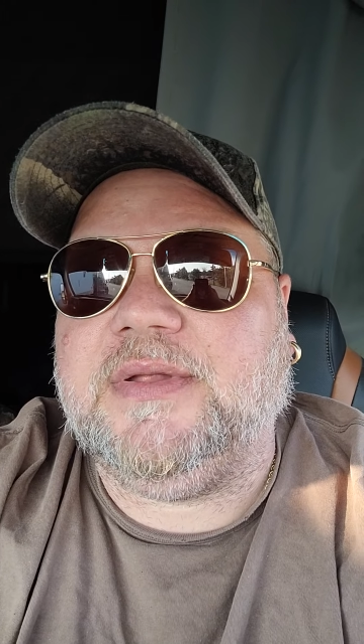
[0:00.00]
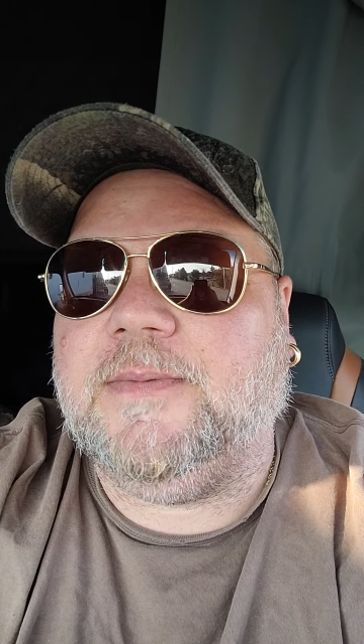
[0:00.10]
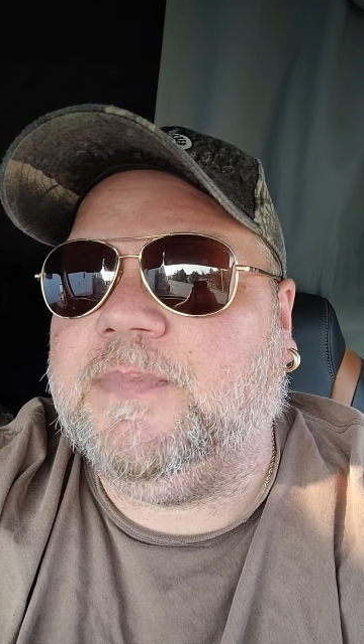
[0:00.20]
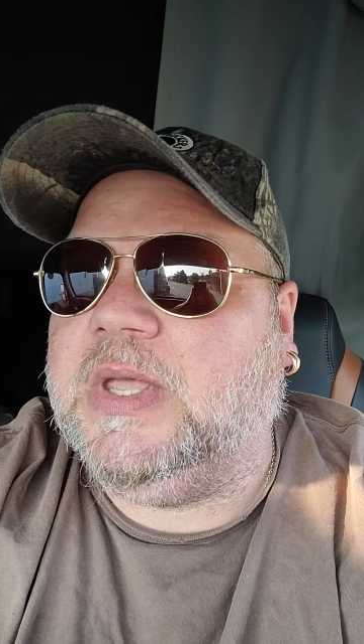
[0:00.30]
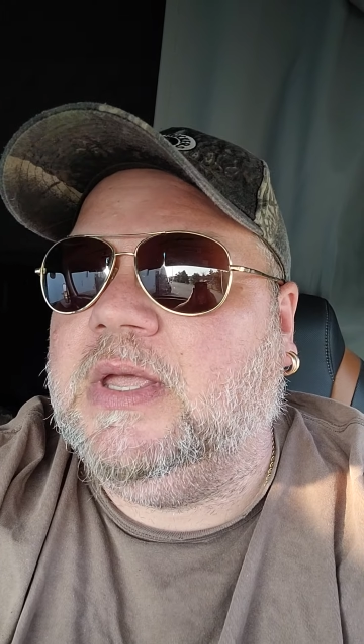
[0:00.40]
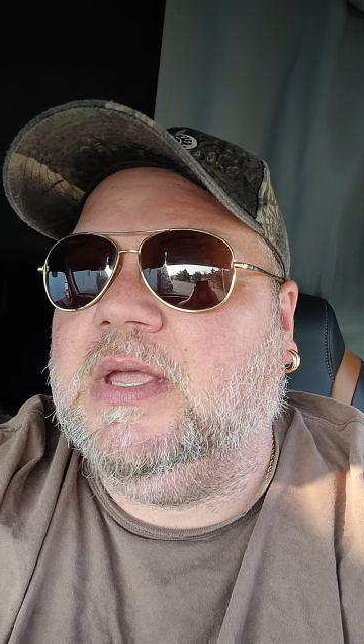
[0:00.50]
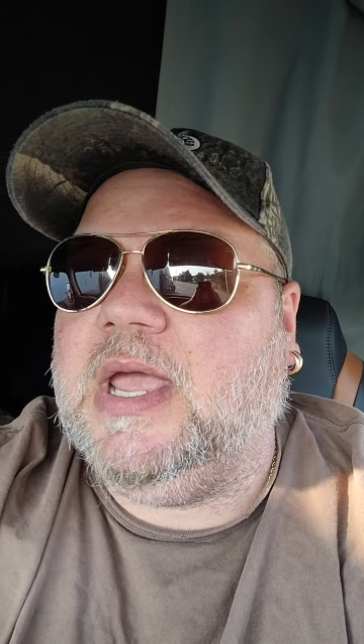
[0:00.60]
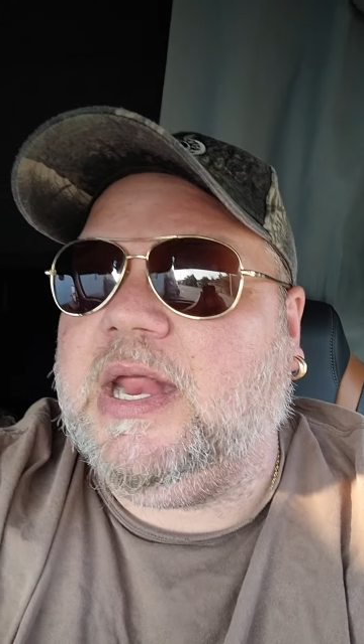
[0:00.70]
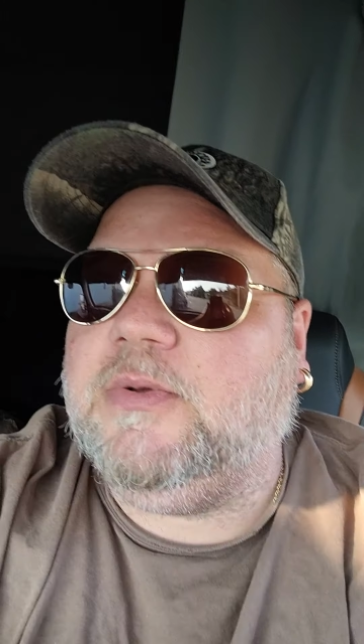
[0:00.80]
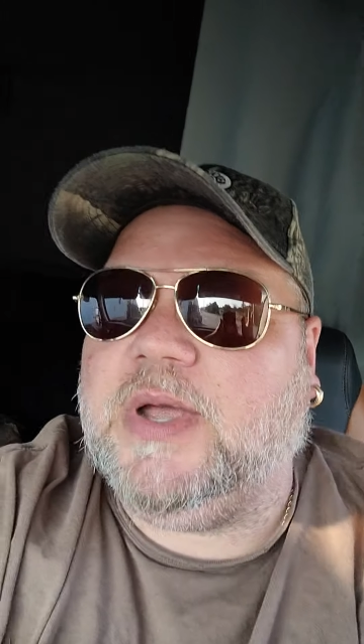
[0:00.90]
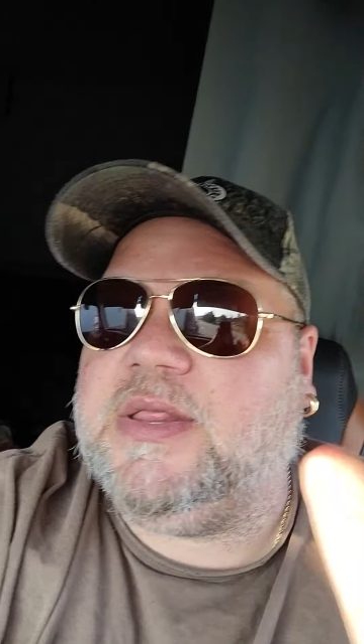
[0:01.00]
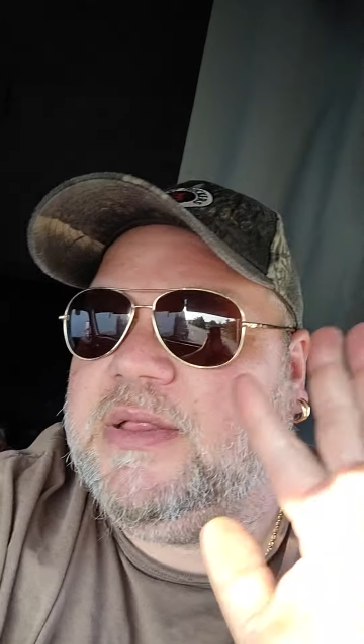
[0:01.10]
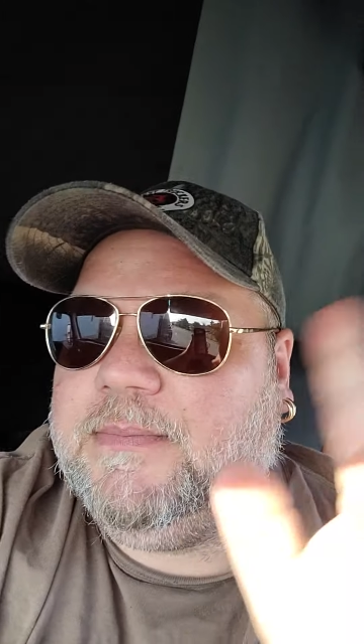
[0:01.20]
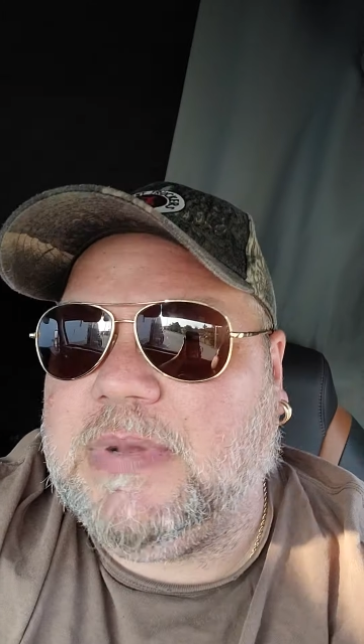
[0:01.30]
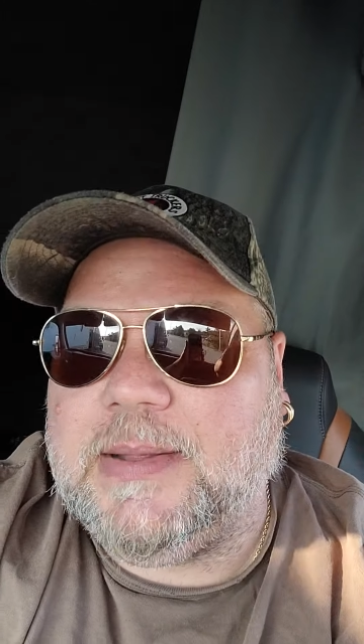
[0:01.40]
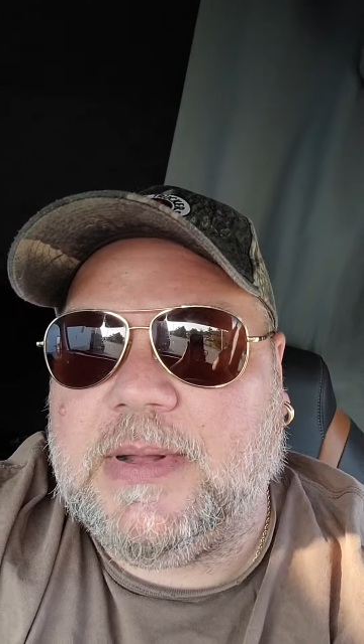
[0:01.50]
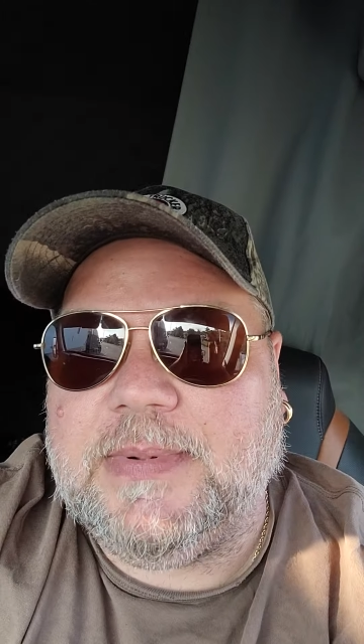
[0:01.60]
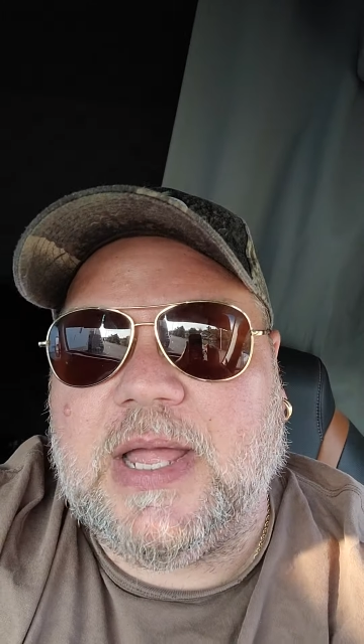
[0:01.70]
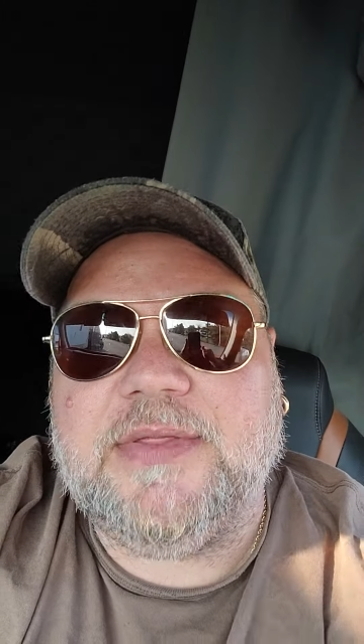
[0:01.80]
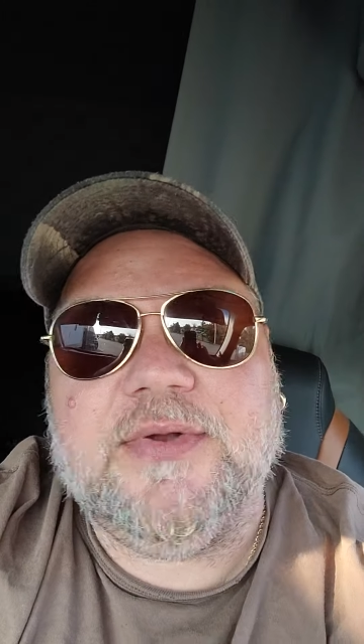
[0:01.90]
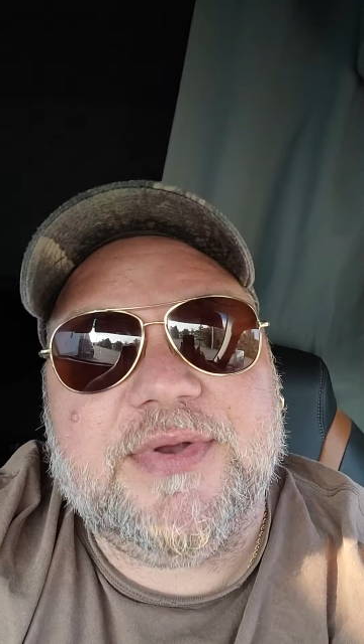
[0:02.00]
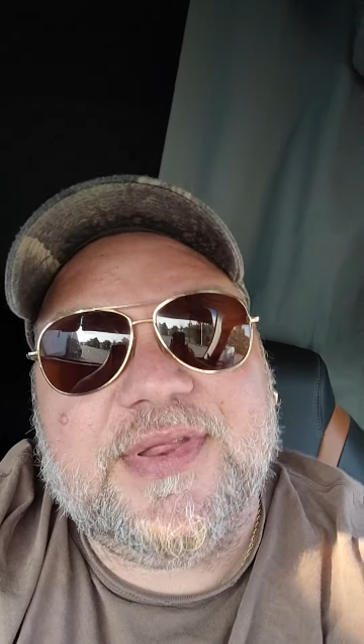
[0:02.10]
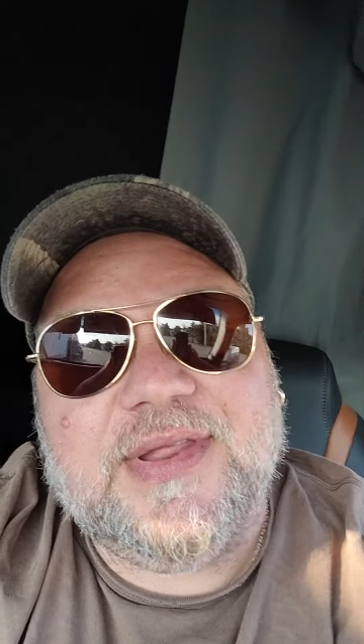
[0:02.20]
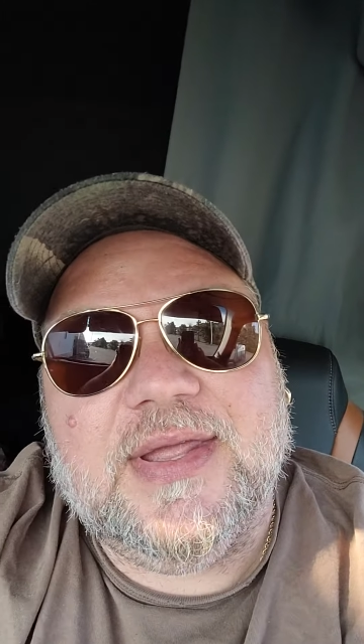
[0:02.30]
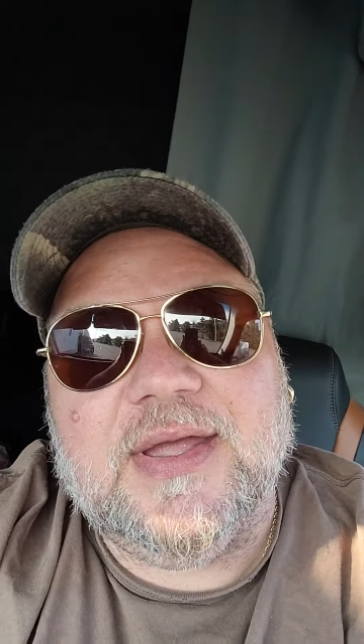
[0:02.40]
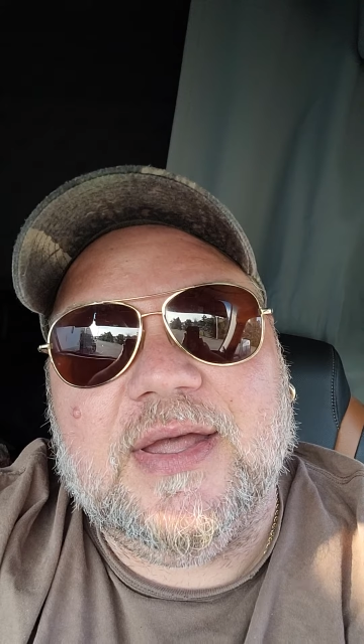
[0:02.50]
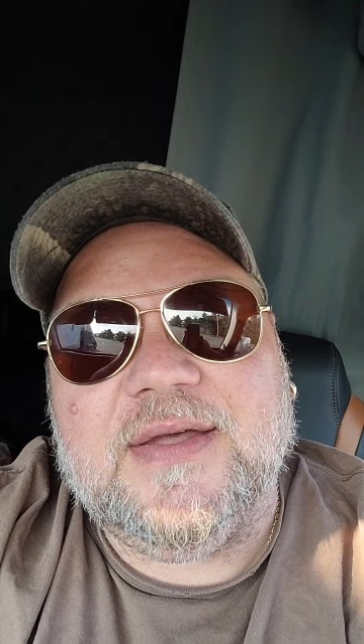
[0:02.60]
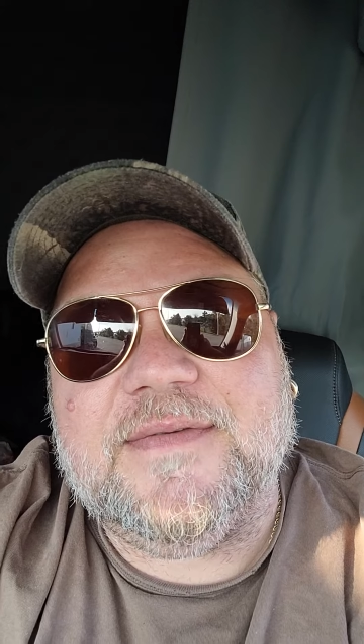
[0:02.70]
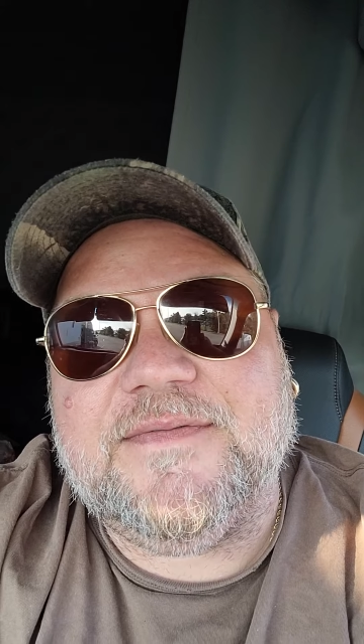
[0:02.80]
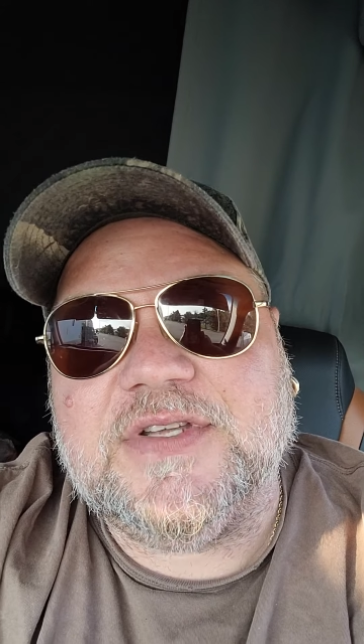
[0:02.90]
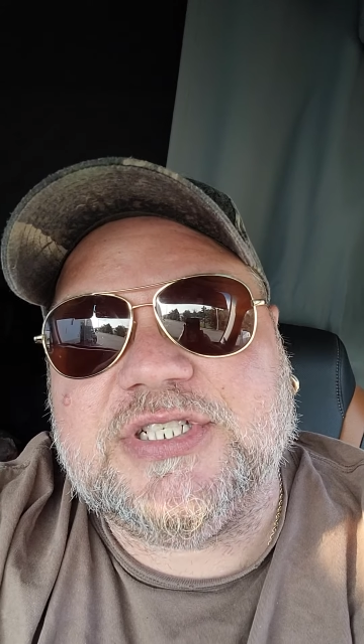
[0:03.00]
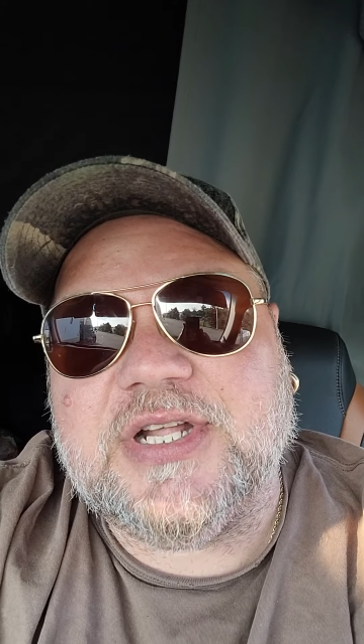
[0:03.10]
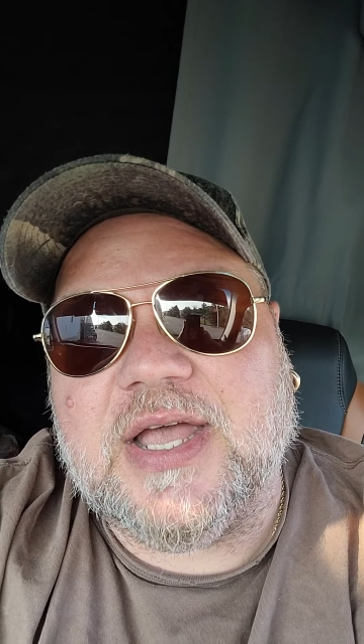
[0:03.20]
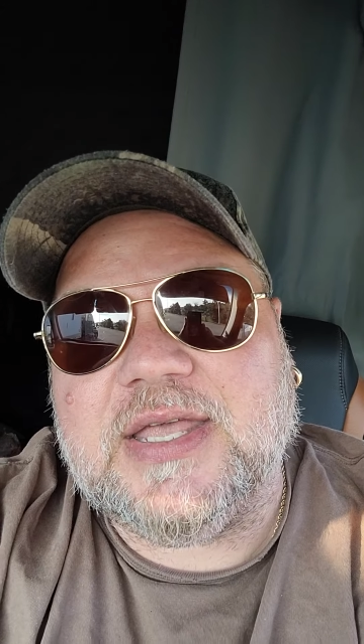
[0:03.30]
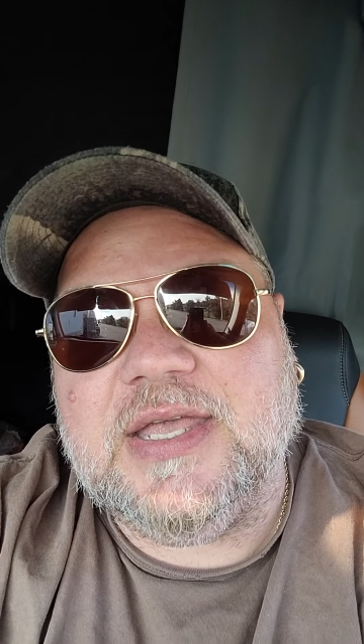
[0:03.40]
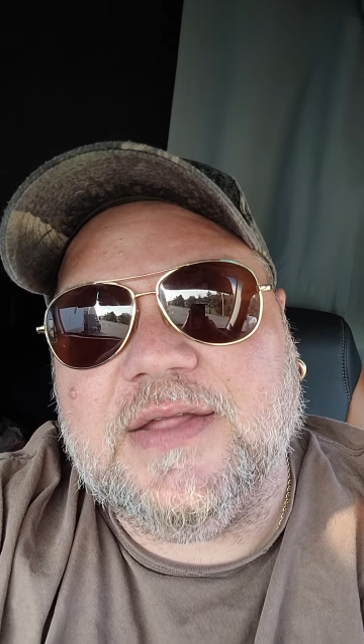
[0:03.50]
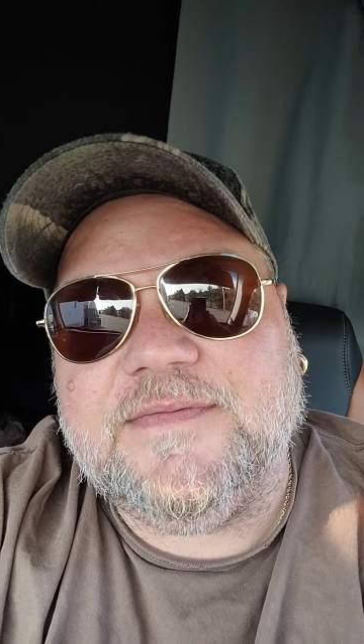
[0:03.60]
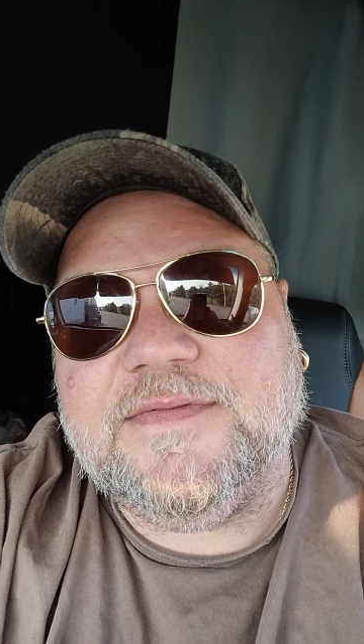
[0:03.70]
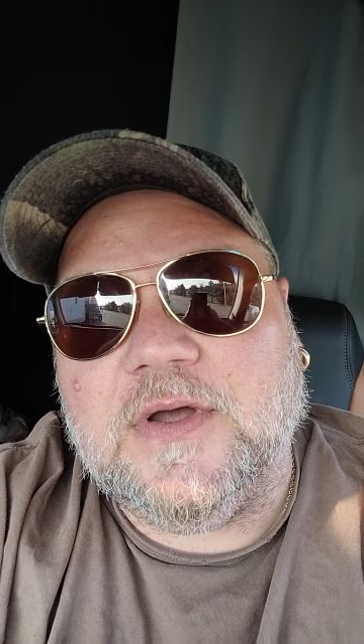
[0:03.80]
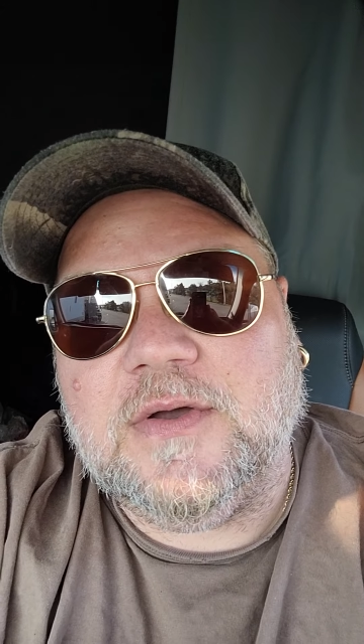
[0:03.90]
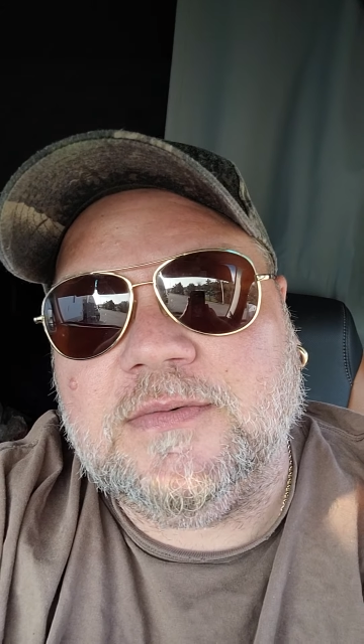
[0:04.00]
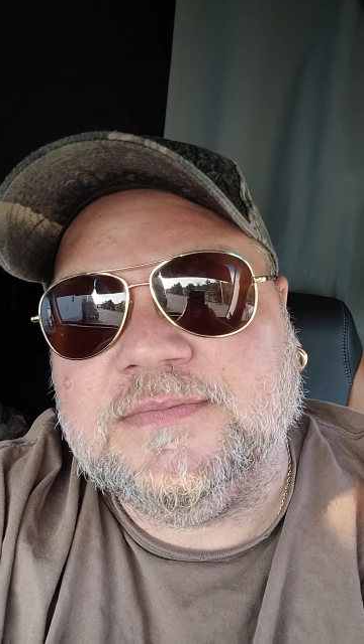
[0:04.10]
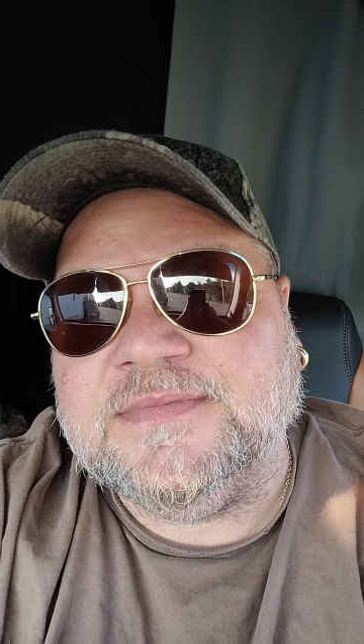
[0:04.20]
So anyways, blah, blah, blah. There's the fish stocking info.